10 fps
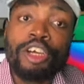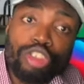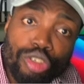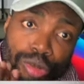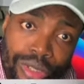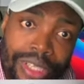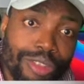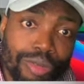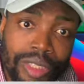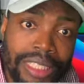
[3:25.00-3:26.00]
Through
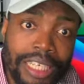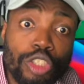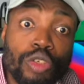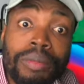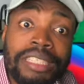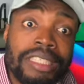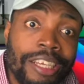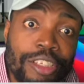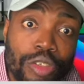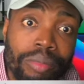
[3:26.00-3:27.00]
this research, you might
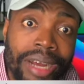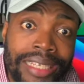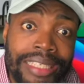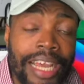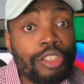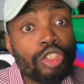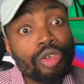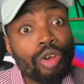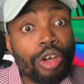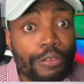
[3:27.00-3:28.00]
change your mind and
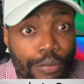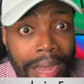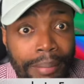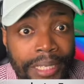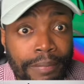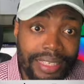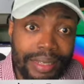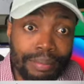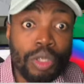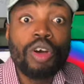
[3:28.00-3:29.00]
do goat farming
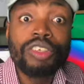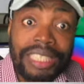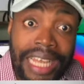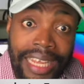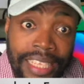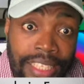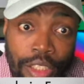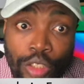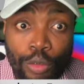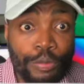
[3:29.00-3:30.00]
because they are
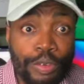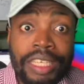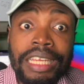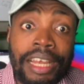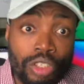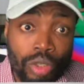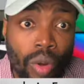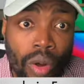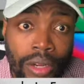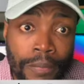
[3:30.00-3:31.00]
easy to feed and
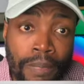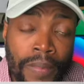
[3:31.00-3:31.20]
so on.